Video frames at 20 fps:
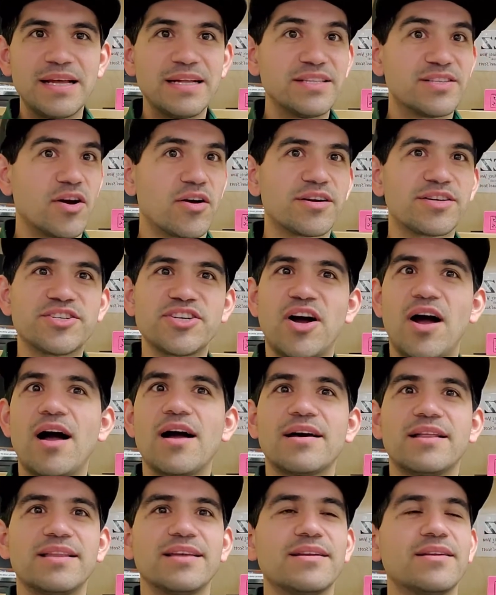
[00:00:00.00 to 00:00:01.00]
Dark
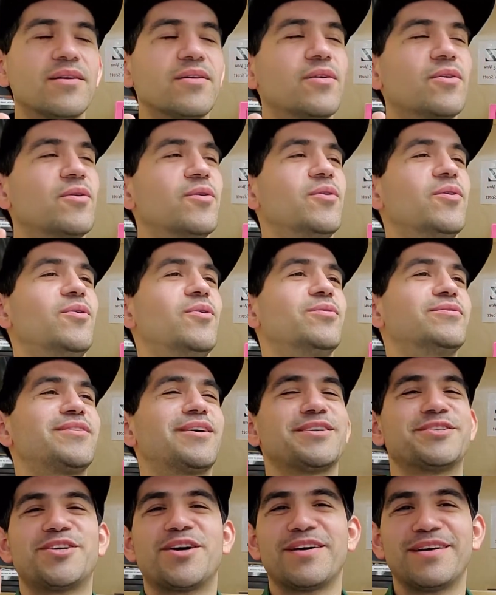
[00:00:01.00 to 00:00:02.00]
chocolate. Oh,
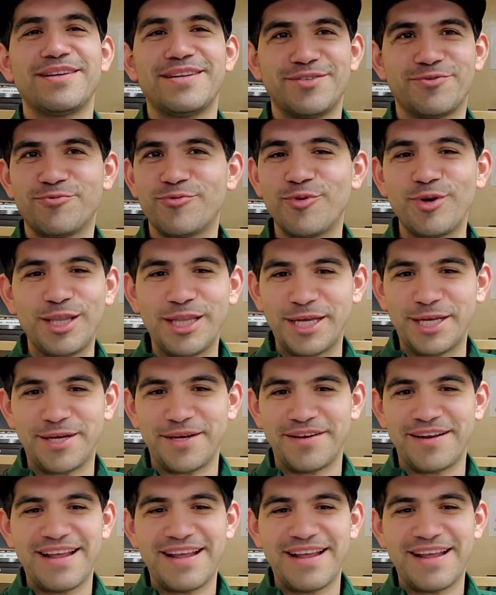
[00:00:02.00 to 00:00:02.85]
dark chocolate is really good.